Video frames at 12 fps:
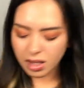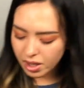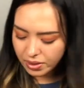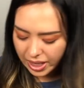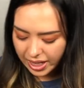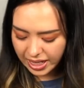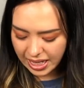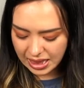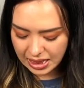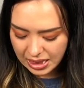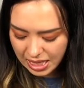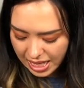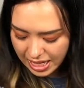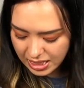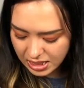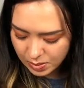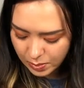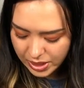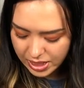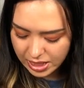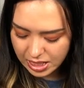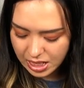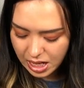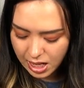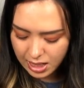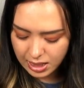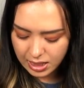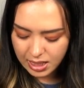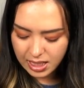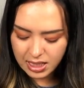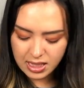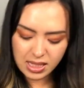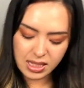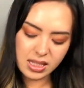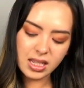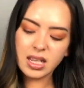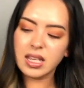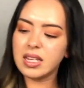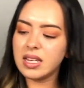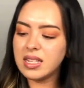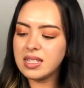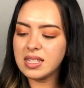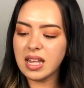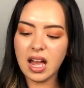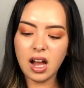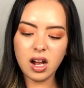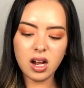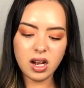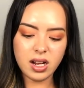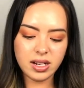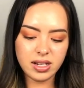Okay, and last but not least is our